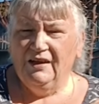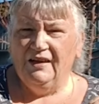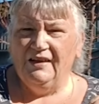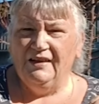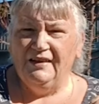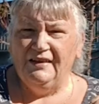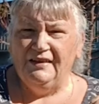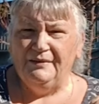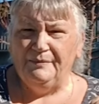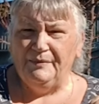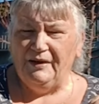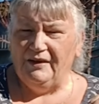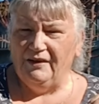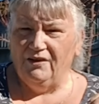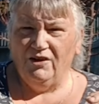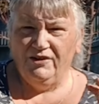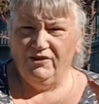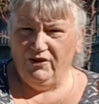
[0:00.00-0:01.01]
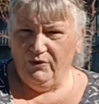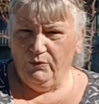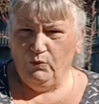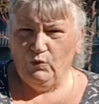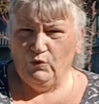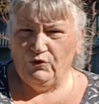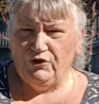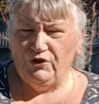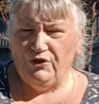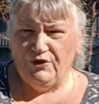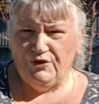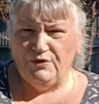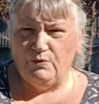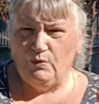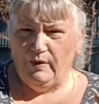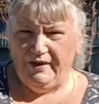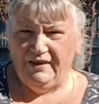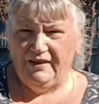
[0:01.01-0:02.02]
and I don't want to
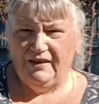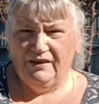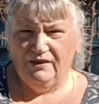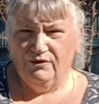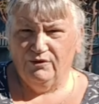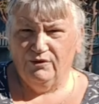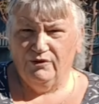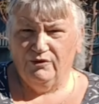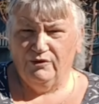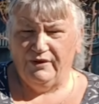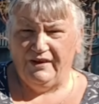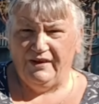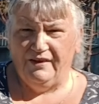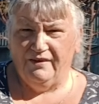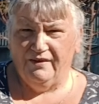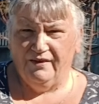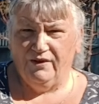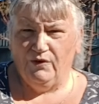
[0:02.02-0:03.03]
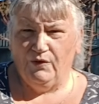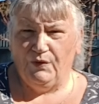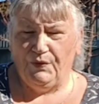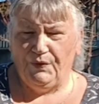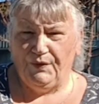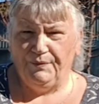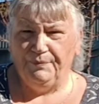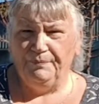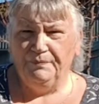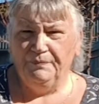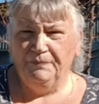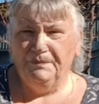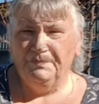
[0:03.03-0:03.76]
use weed killer or anything on them.